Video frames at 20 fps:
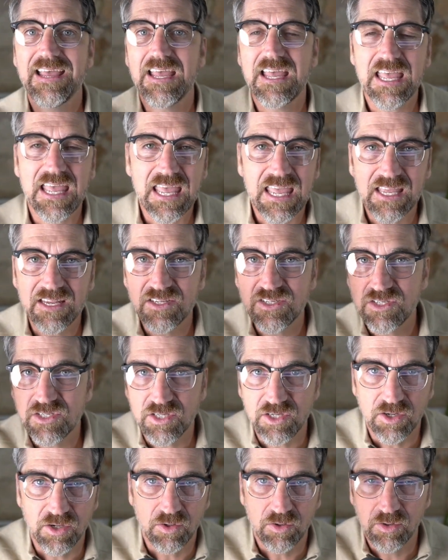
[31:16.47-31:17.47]

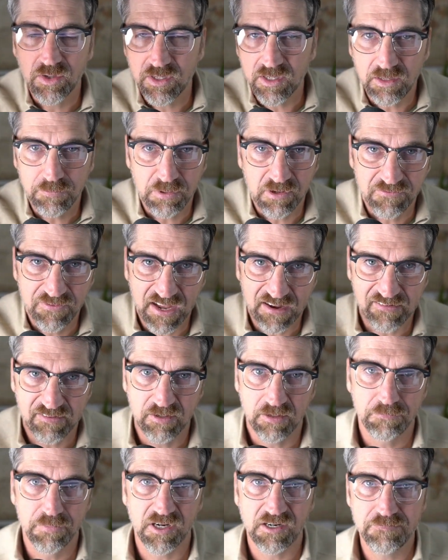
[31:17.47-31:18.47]
into your professional
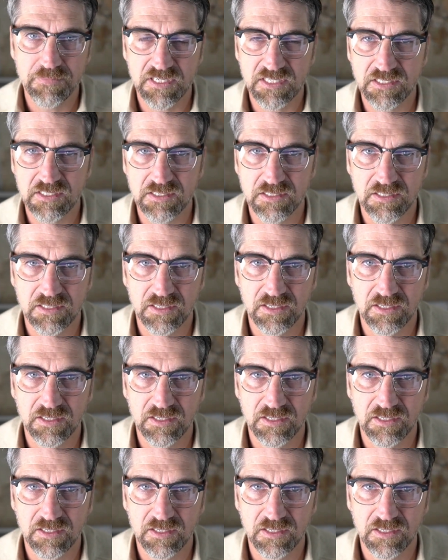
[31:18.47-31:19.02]
purpose.